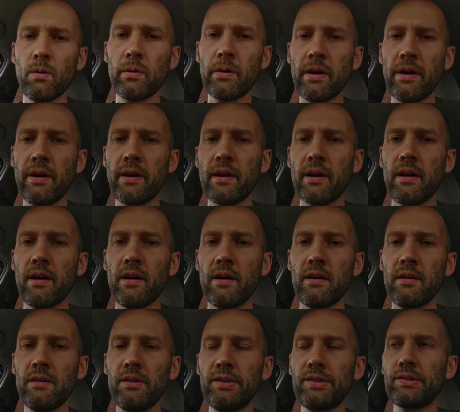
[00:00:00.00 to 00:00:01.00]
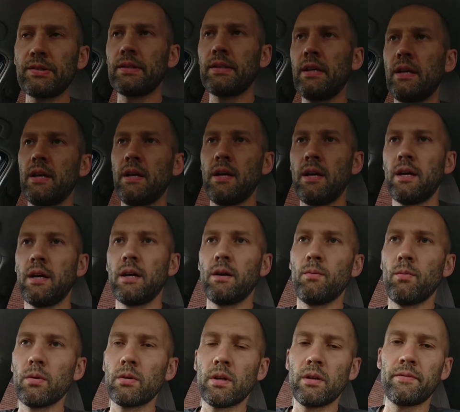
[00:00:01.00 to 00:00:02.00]
Okay guys,
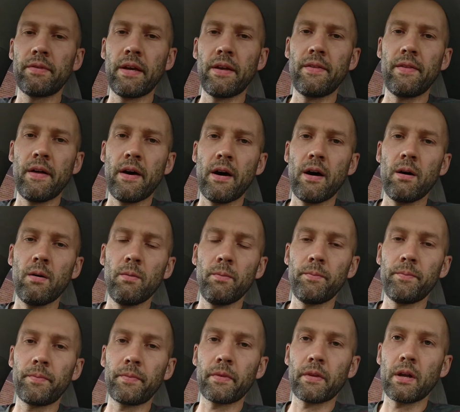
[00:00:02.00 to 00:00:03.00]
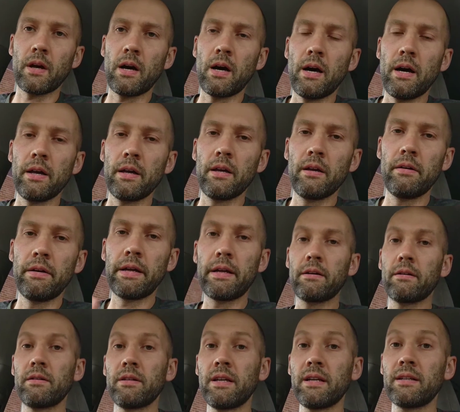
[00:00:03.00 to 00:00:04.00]
what I've done now, I
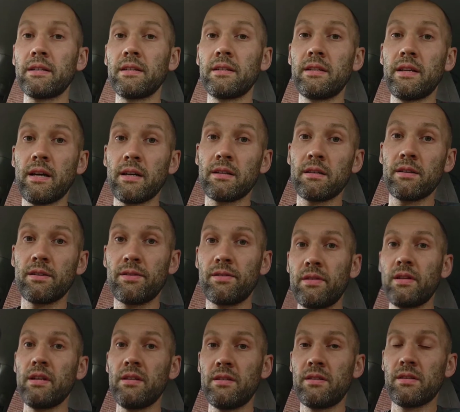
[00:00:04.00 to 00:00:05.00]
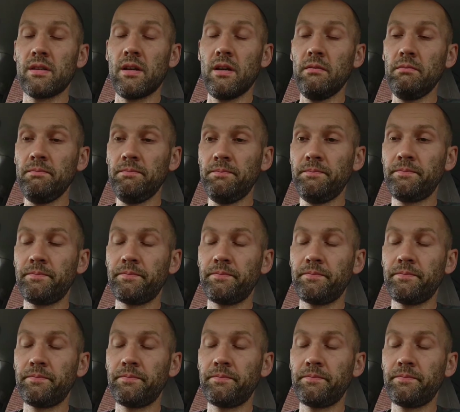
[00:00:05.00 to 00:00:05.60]
reconnected that sensor,